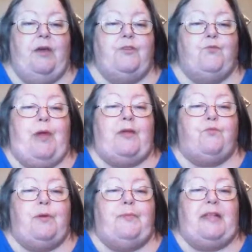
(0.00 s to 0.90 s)
The
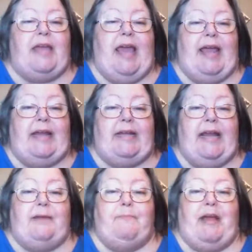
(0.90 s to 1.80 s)
red ribbon cane
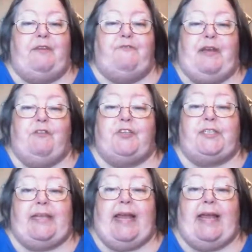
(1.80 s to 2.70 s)
had made a fair
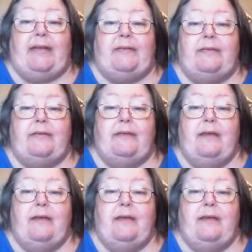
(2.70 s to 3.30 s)
stand.